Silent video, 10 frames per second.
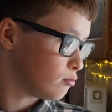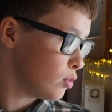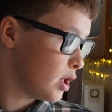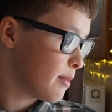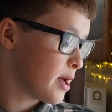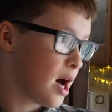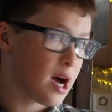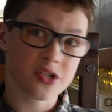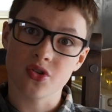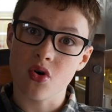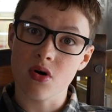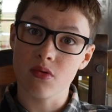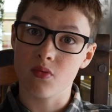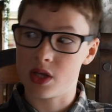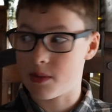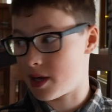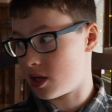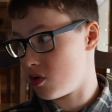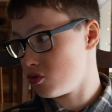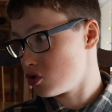Will it be a high score? Will it be a
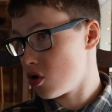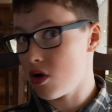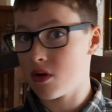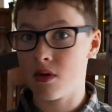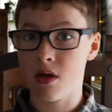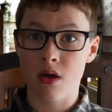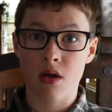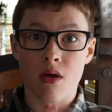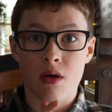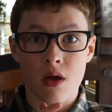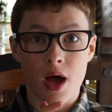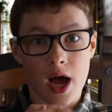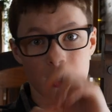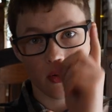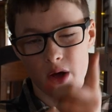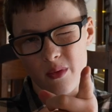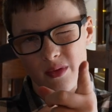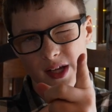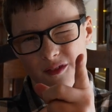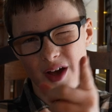low score? I don't know.
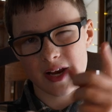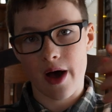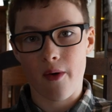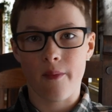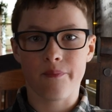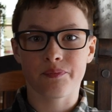Let's find out.